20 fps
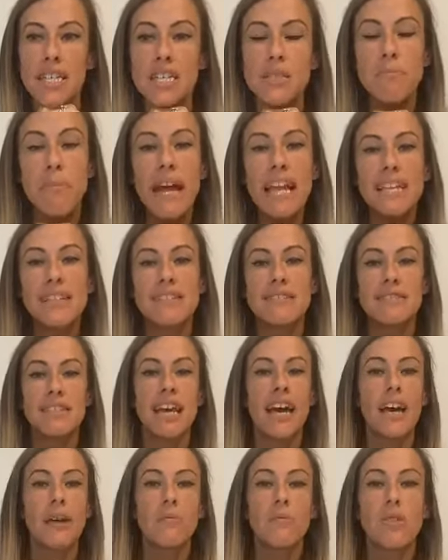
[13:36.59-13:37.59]
spend
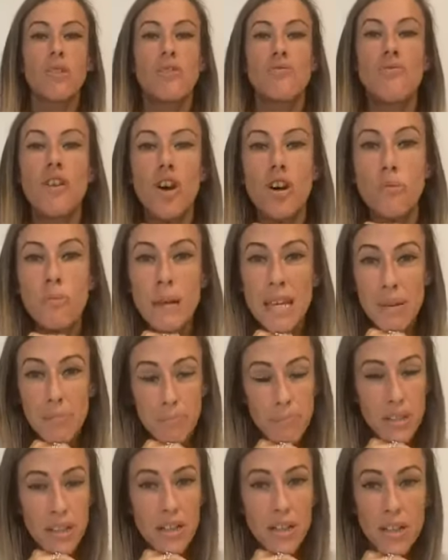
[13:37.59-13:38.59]
time with the wrong
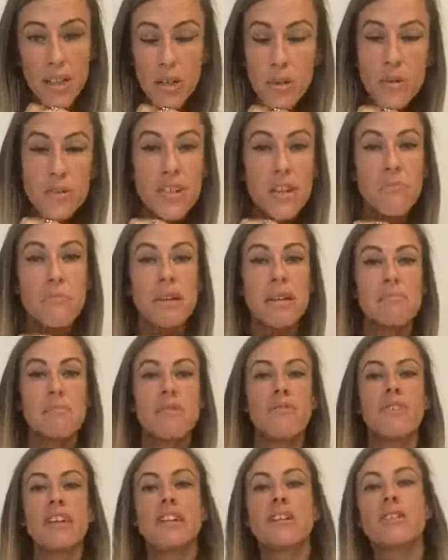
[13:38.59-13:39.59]
people who don't make me
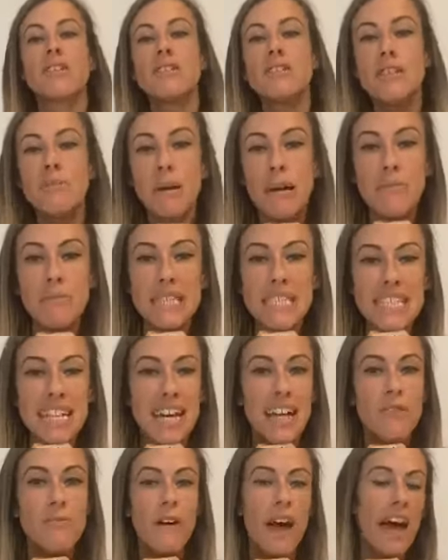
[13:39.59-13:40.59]
feel good about
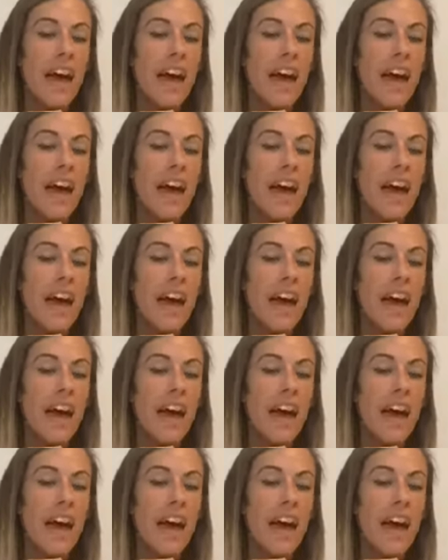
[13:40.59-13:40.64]
myself,